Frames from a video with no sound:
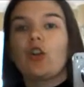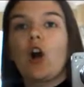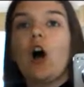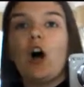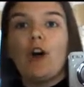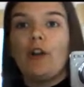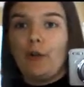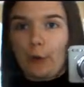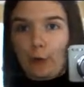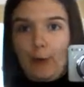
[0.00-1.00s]
con
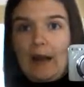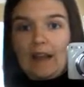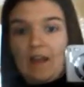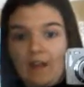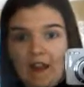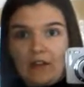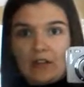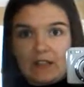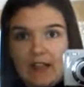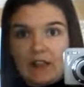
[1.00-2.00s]
ready if I ever
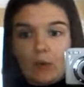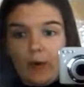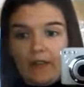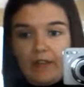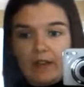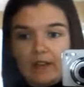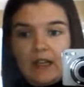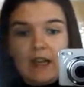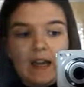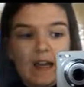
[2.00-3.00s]
decide to wear
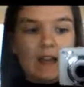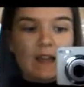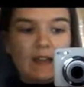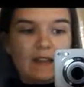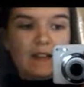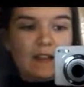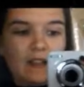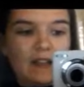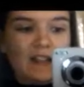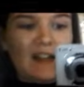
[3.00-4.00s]
this it
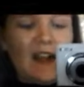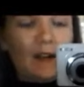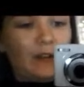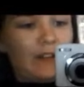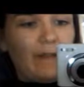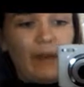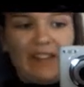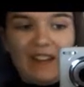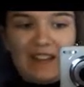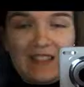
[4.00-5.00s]
is I'll live
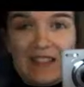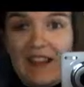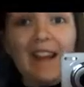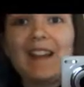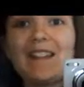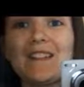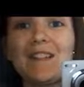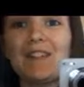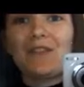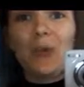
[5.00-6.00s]
with it tonight
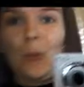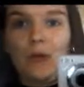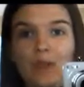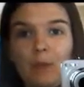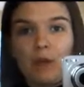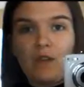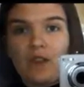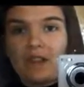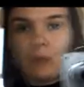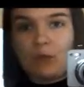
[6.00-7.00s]
for the movie
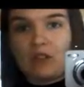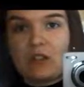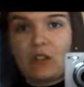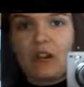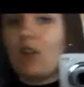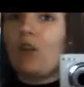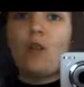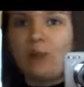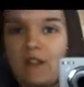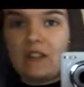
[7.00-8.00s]
because I'm just going to go to
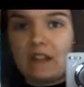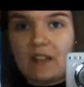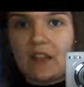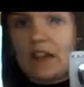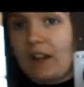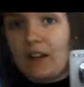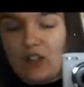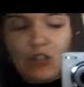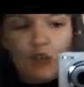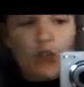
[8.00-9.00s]
the movies and sit there and
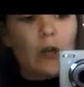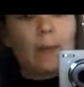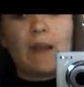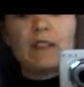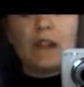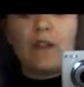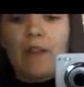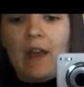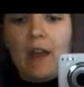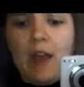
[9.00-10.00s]
just enjoy
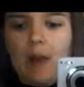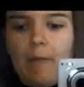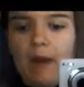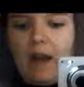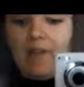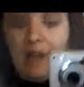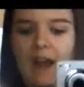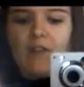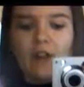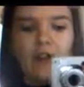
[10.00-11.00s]
myself. But if
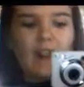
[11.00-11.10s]
I ever